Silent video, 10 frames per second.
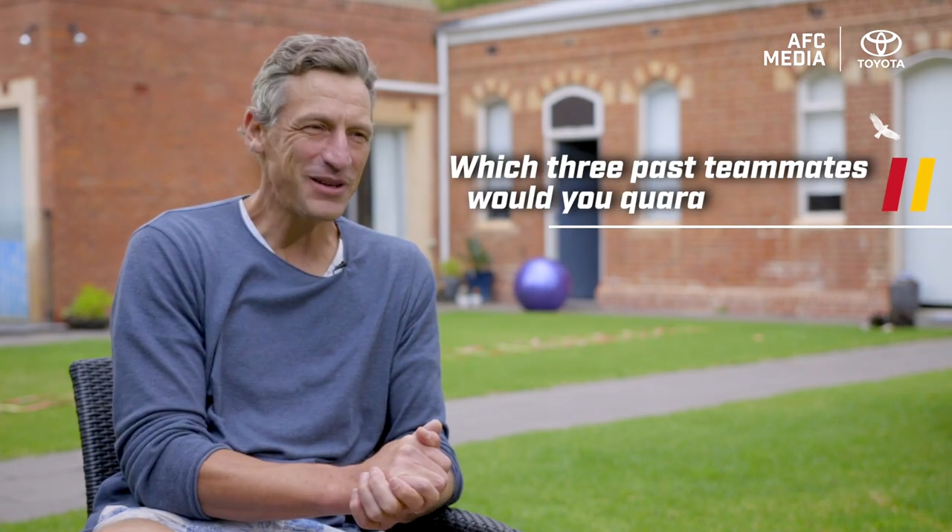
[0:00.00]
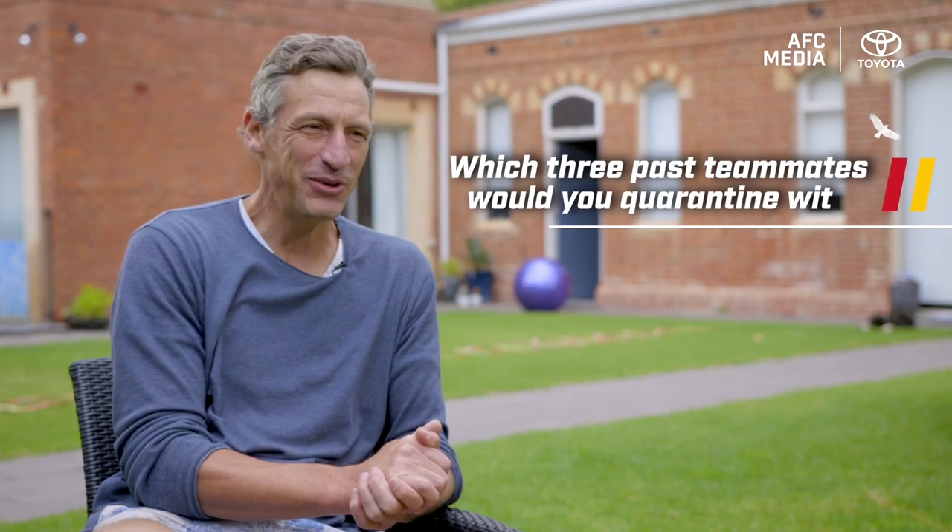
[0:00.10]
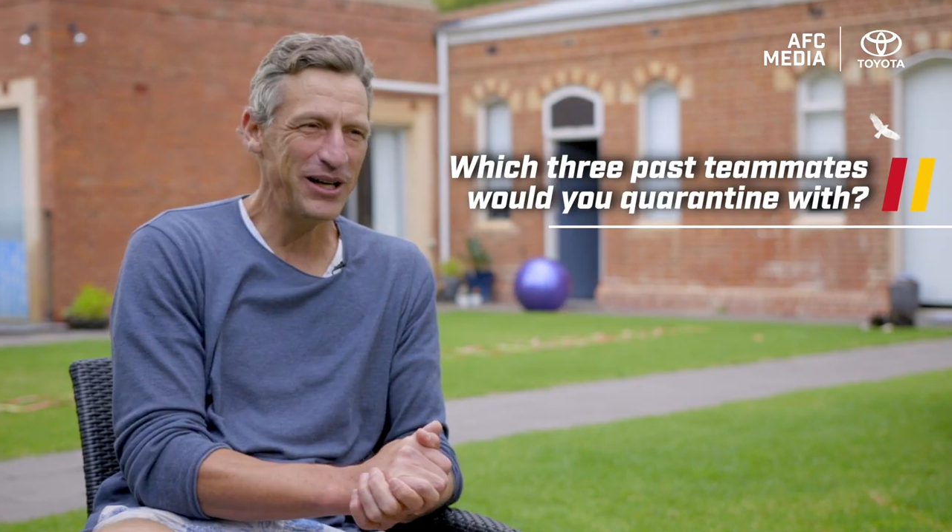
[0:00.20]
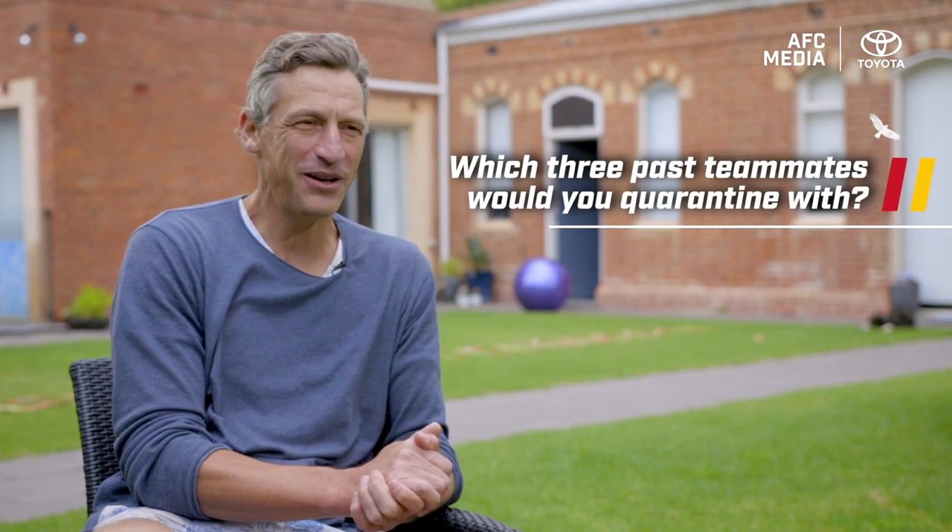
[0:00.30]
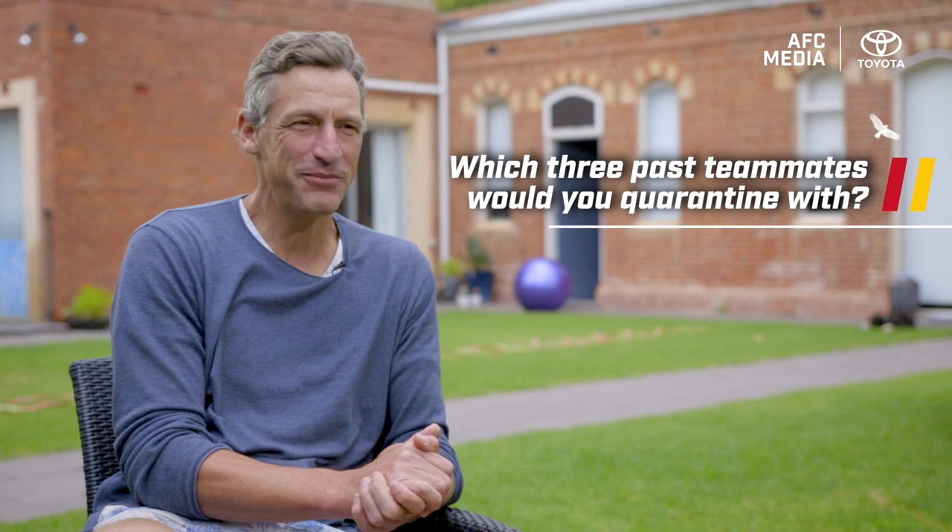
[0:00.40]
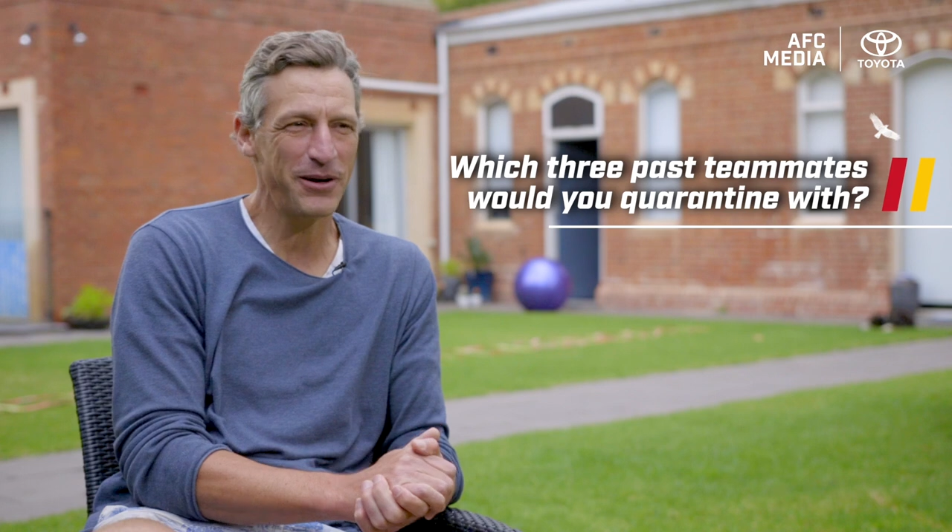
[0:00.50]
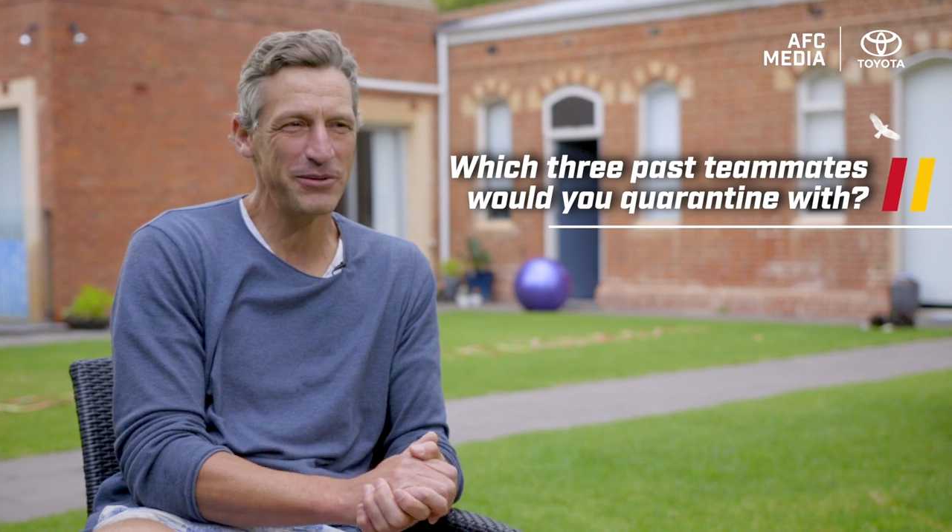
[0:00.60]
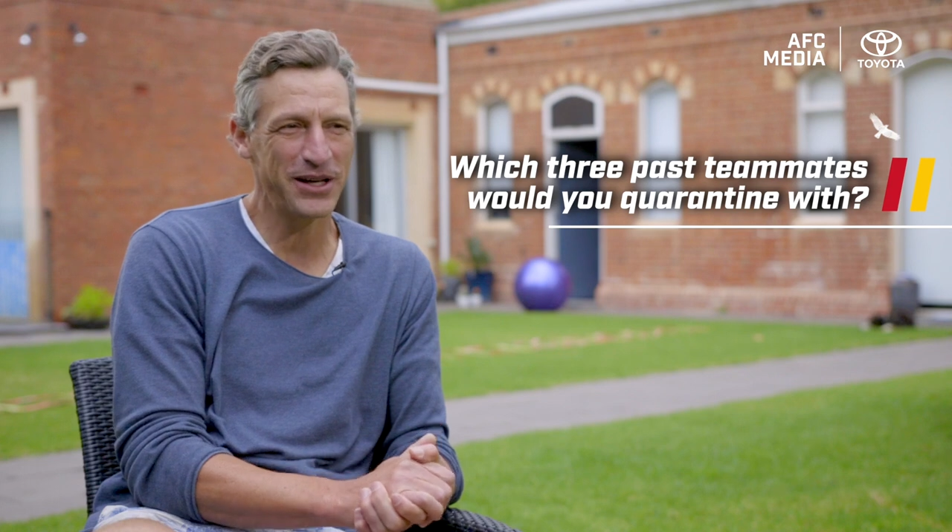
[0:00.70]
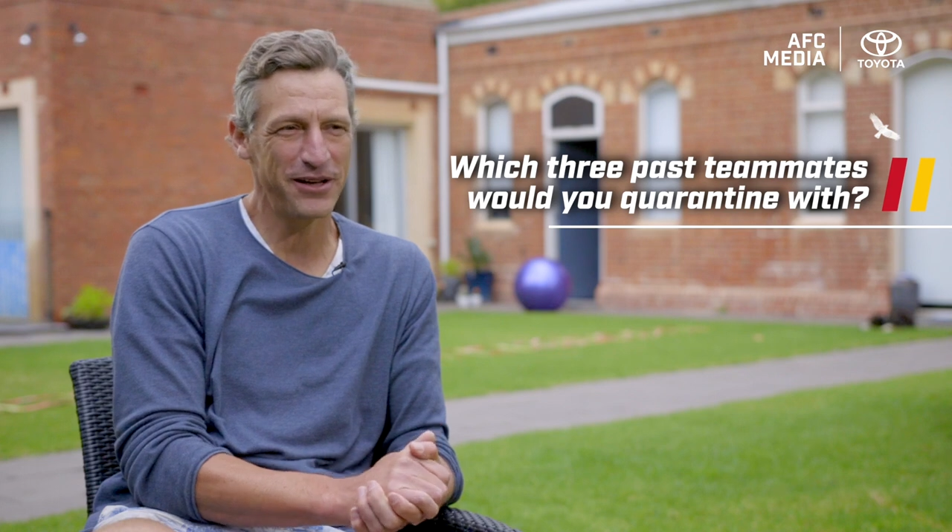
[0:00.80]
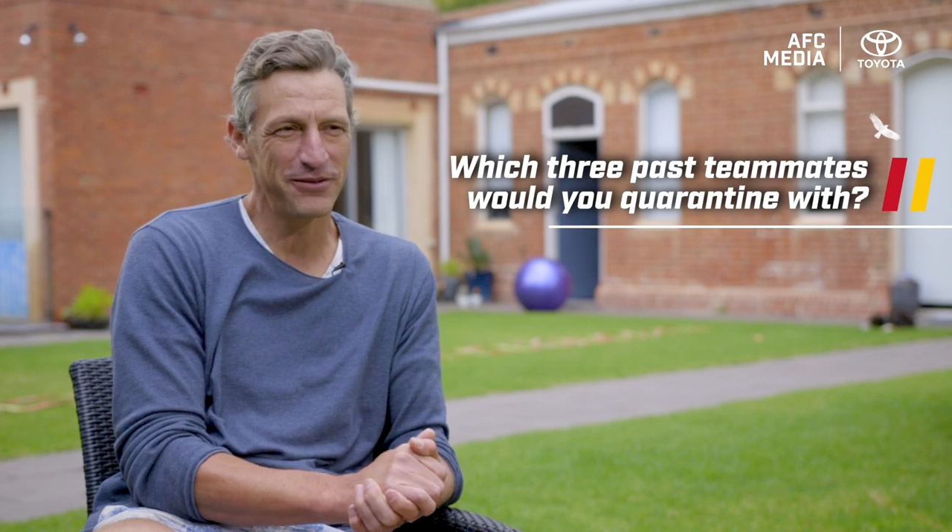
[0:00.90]
Well, I'd
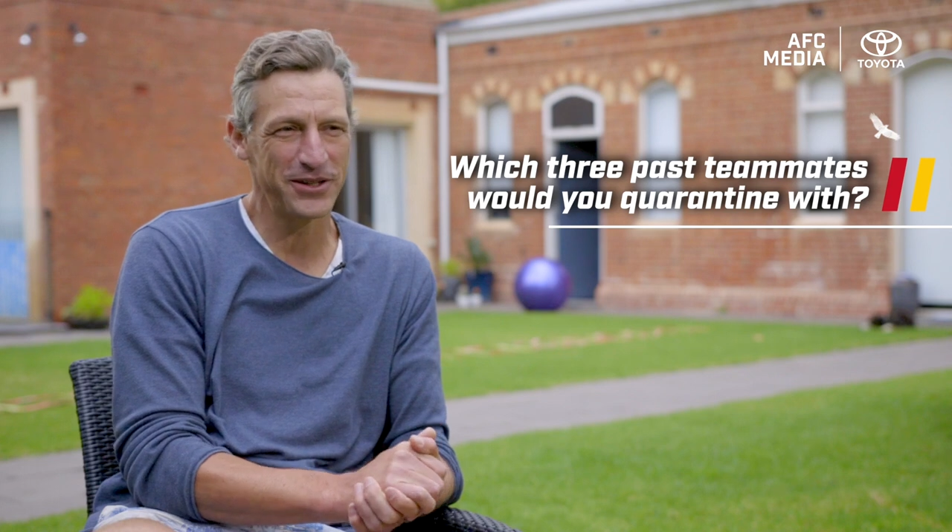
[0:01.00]
probably go for